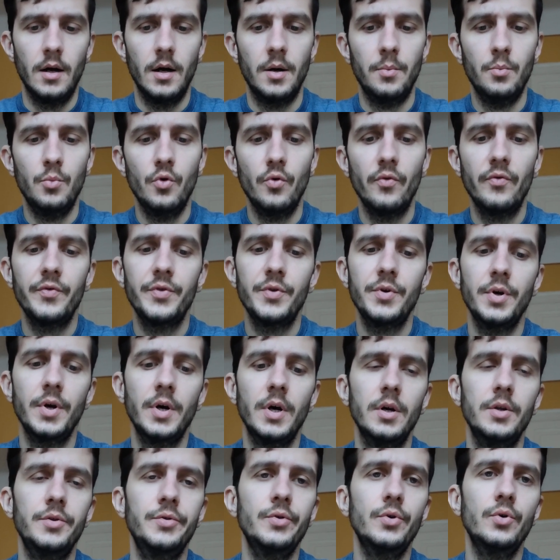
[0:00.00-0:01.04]
moved
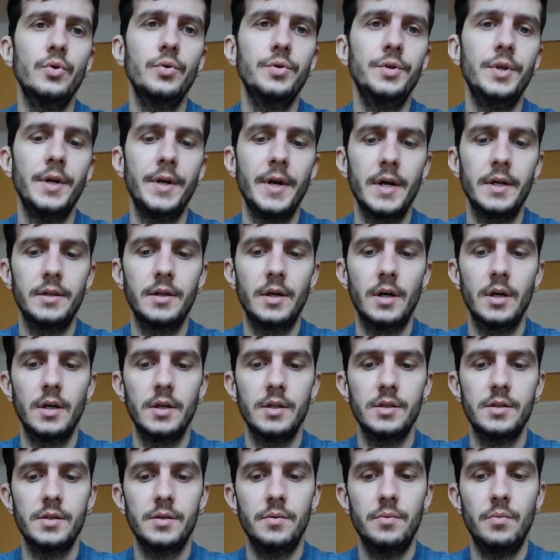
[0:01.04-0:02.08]
to the
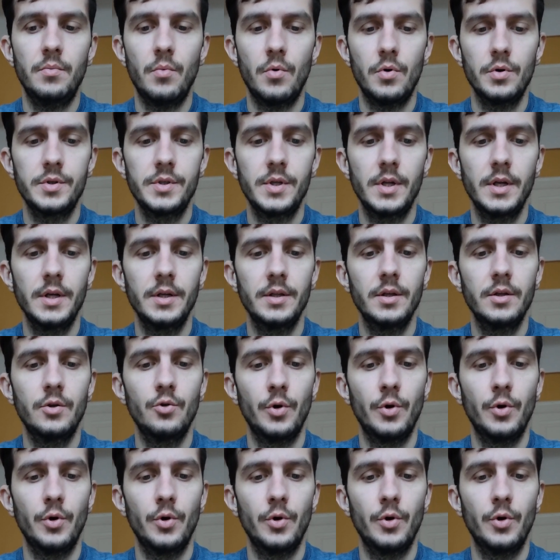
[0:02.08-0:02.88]
Netherlands mostly in the